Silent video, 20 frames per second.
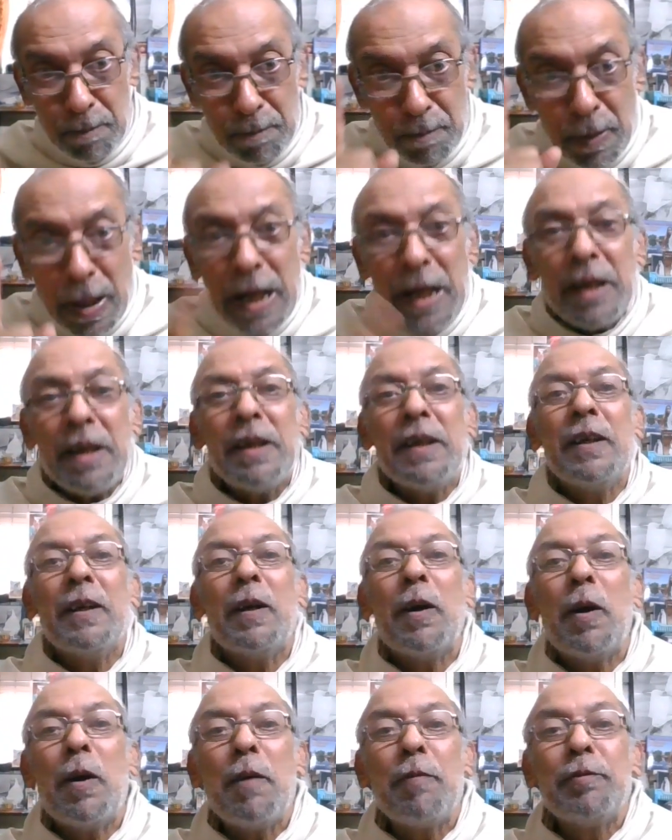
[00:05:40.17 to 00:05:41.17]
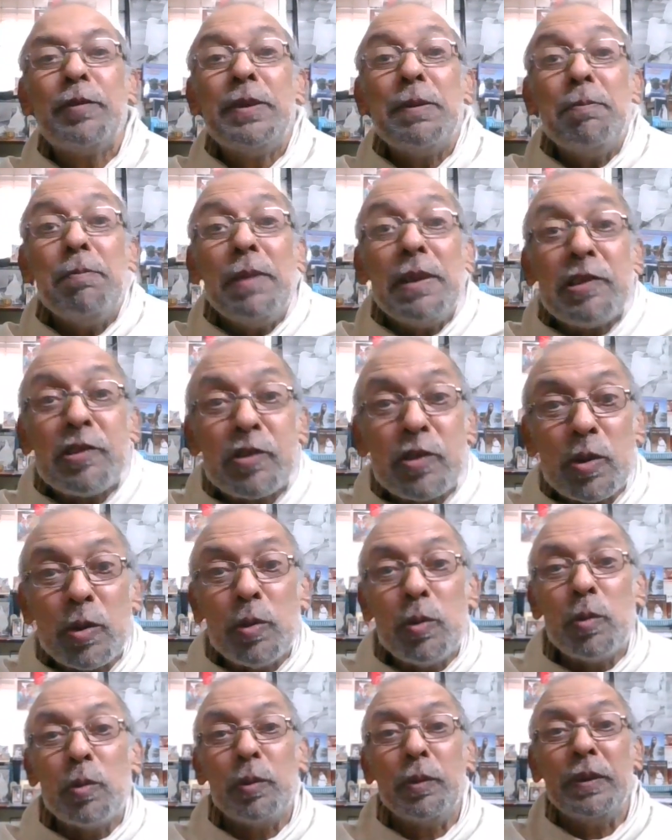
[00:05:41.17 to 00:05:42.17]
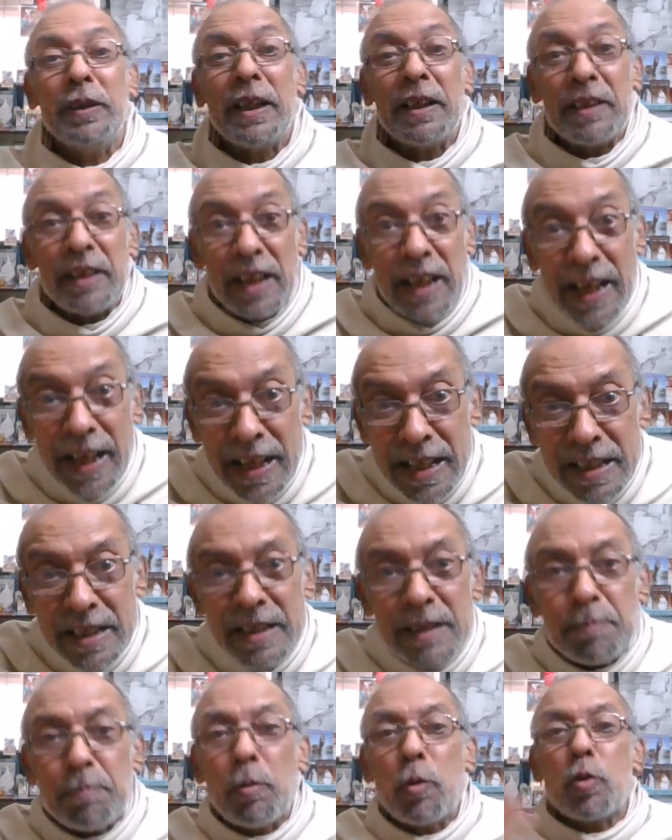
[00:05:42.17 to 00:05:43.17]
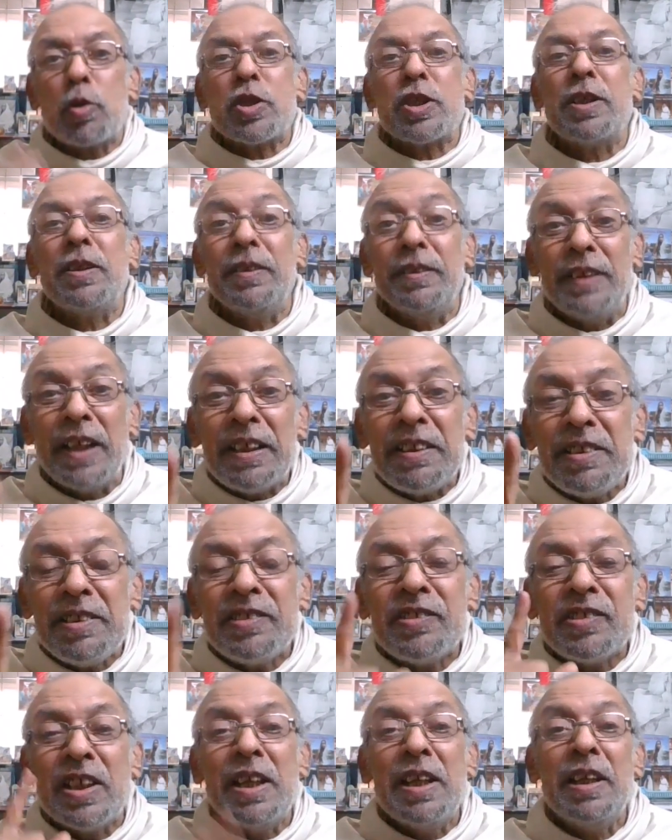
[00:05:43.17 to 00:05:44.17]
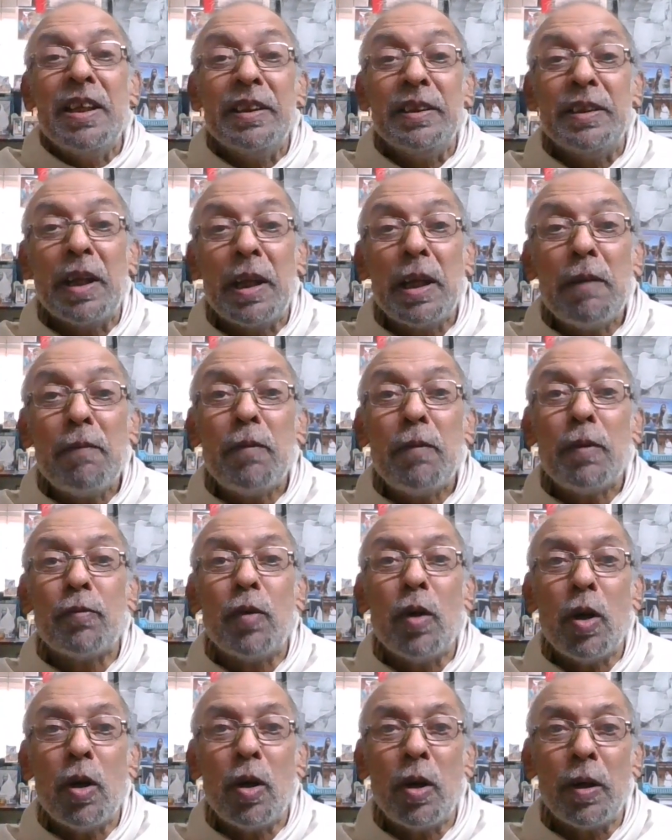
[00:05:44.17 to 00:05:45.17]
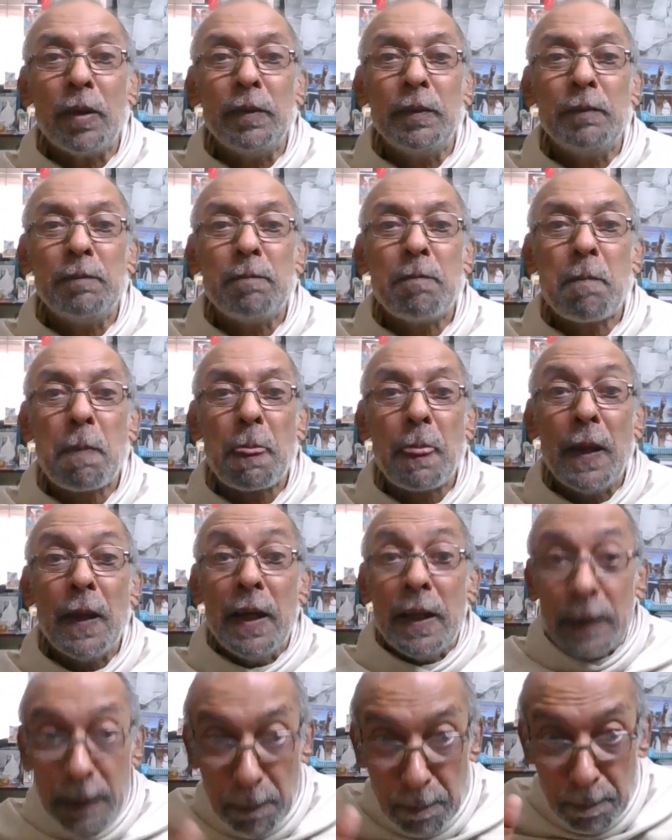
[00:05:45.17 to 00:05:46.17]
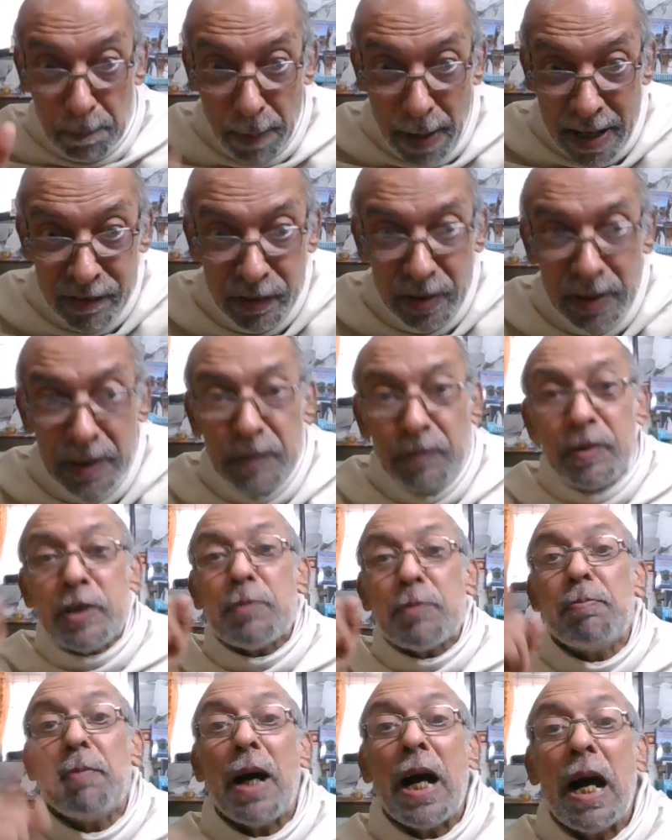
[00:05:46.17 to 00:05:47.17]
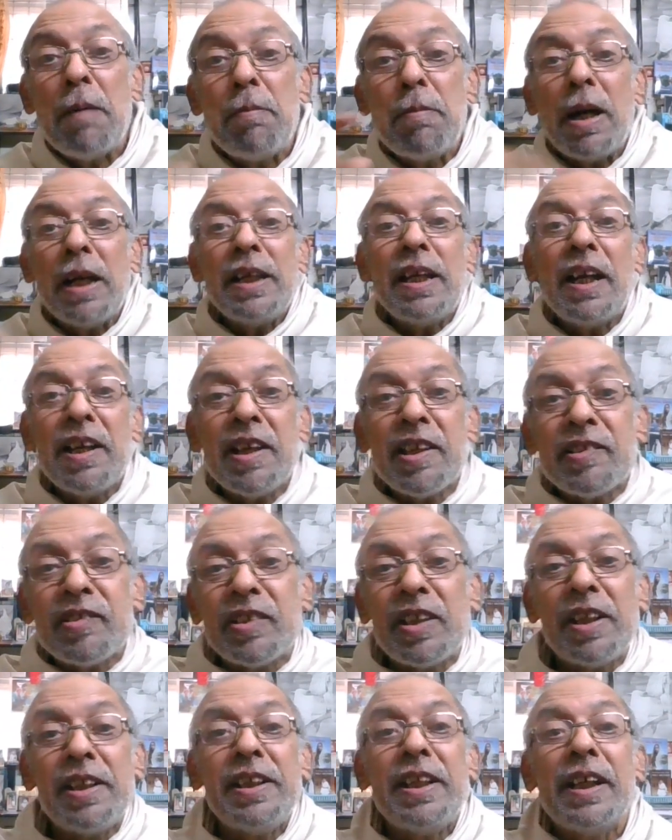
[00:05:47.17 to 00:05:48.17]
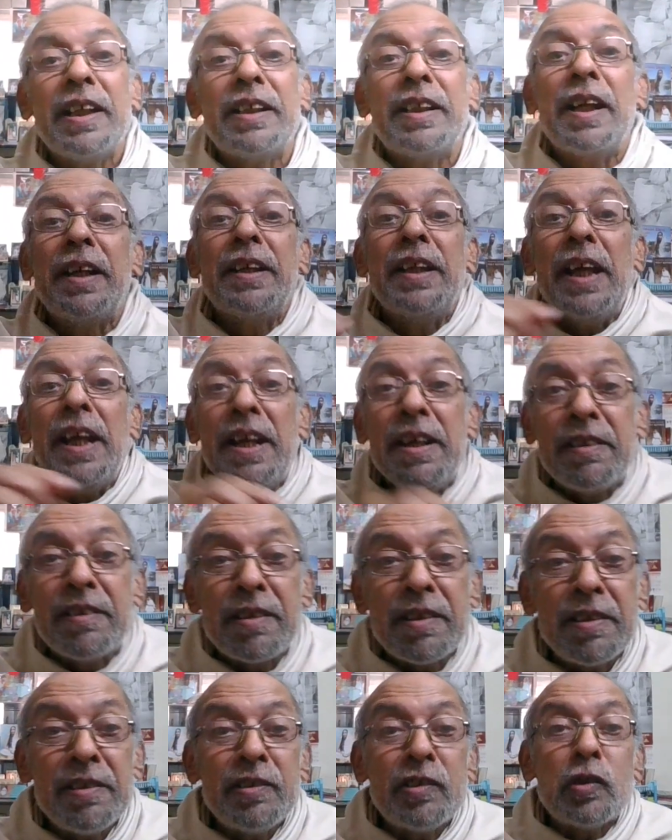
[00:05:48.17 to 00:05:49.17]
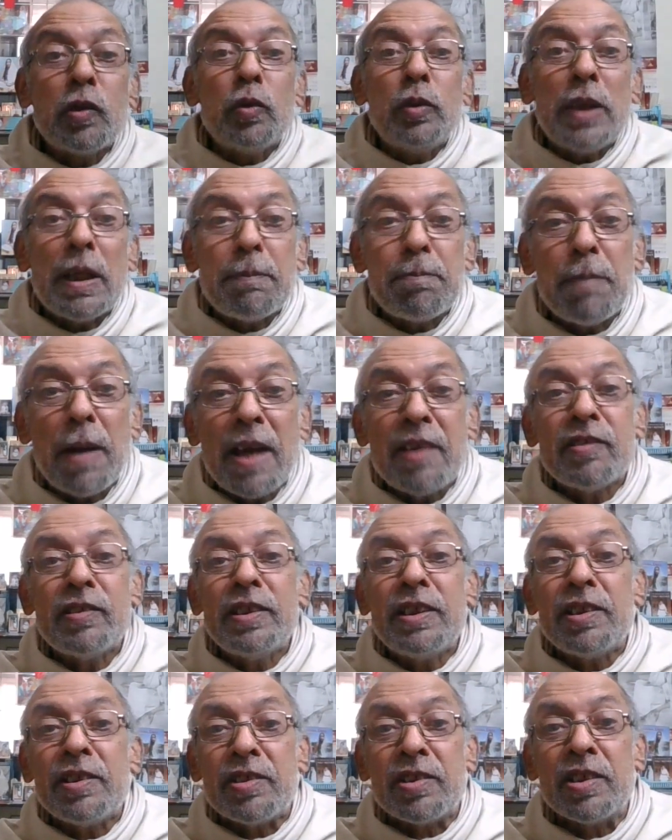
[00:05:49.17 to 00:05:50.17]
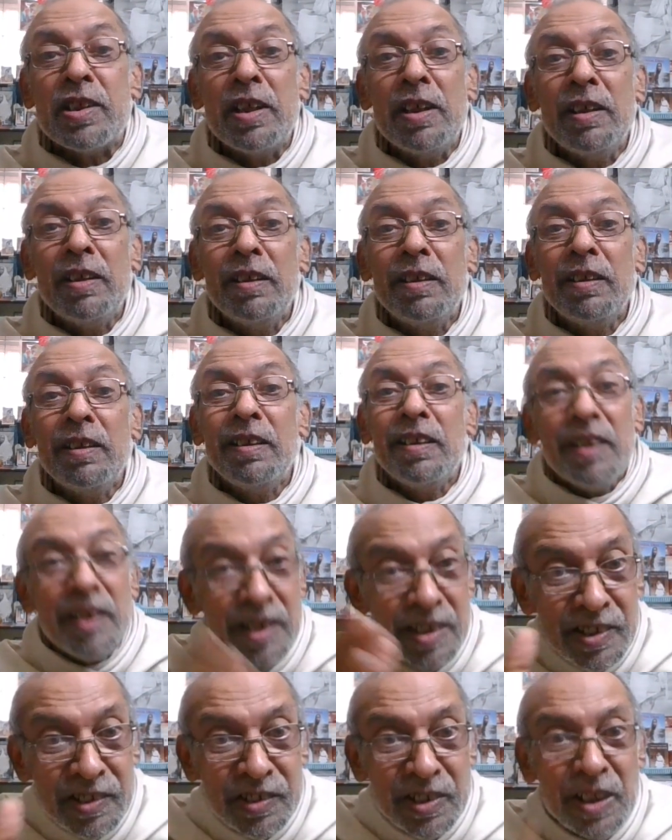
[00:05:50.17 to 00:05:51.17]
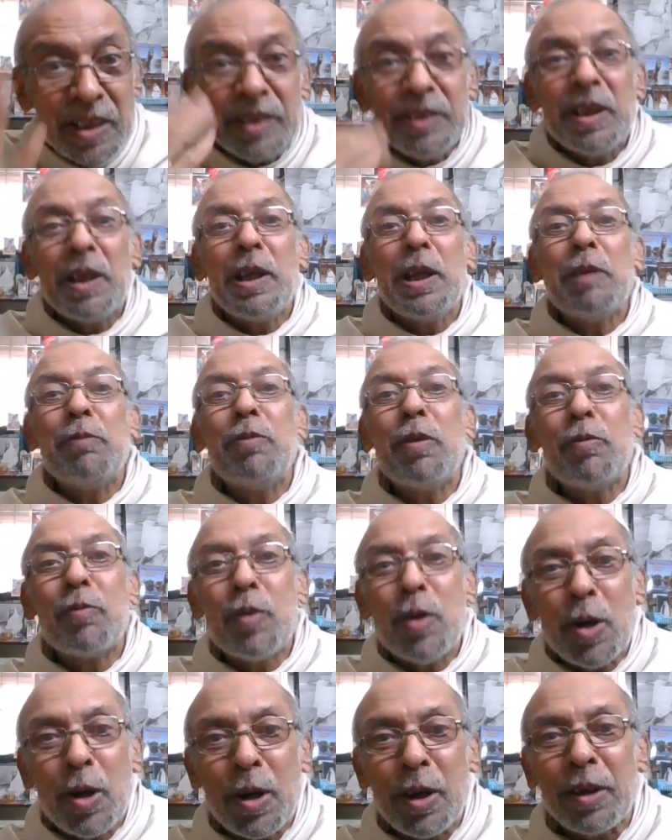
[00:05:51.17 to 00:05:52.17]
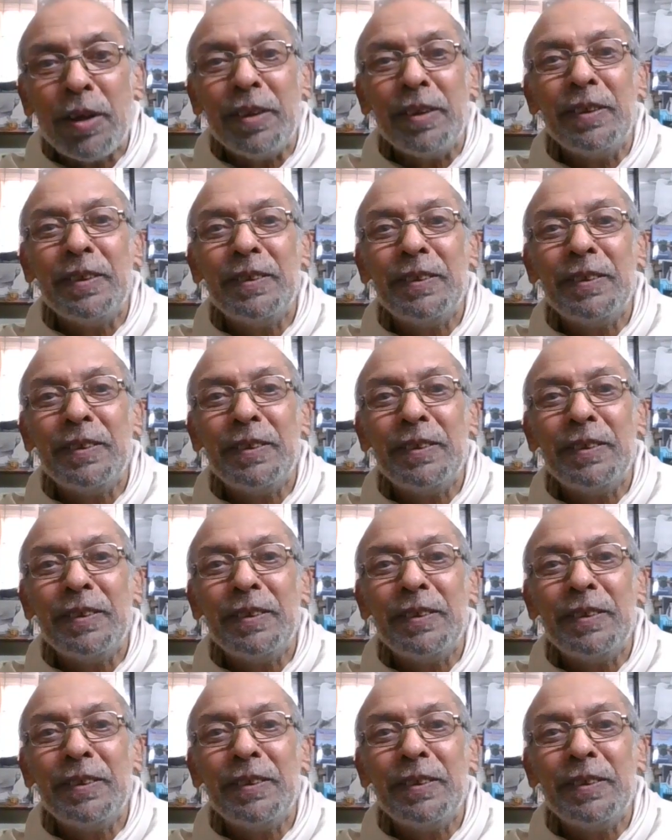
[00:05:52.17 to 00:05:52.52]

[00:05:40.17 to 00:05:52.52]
Peg of the millstone, that end portion, that is the love of God. The passage which Mahamaya has created, the entrance to that passage, is the love of God.